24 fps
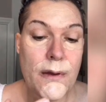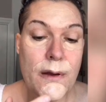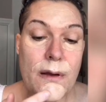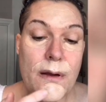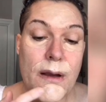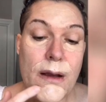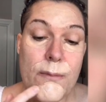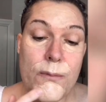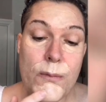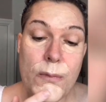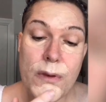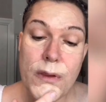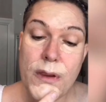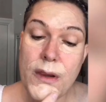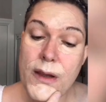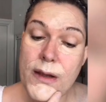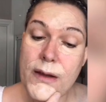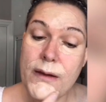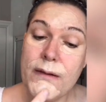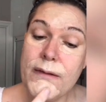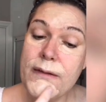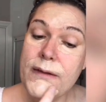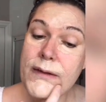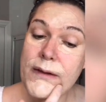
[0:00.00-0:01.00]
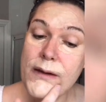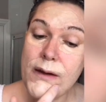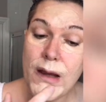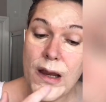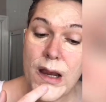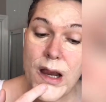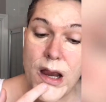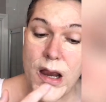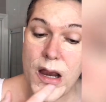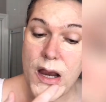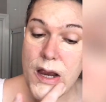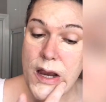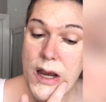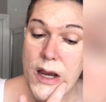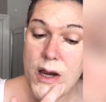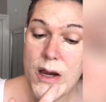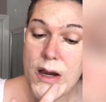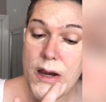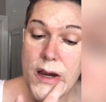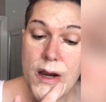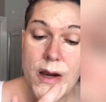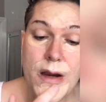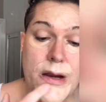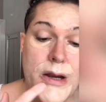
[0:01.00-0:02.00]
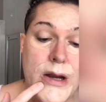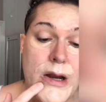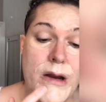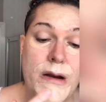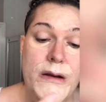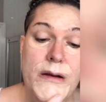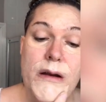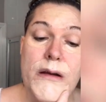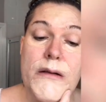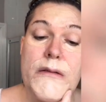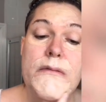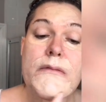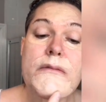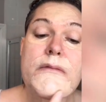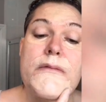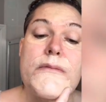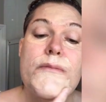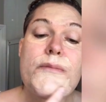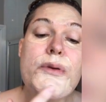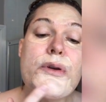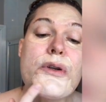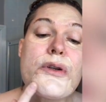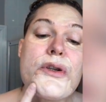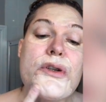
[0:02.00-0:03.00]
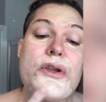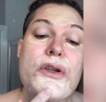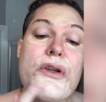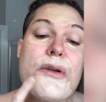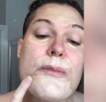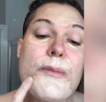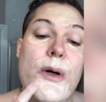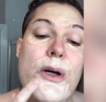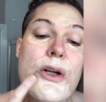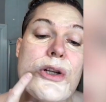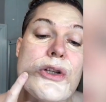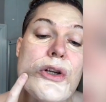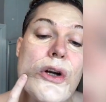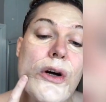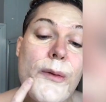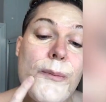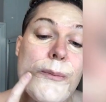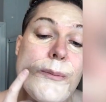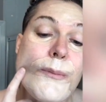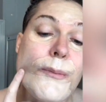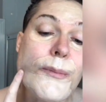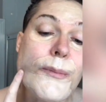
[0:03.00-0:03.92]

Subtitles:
Again with this, don't put too much on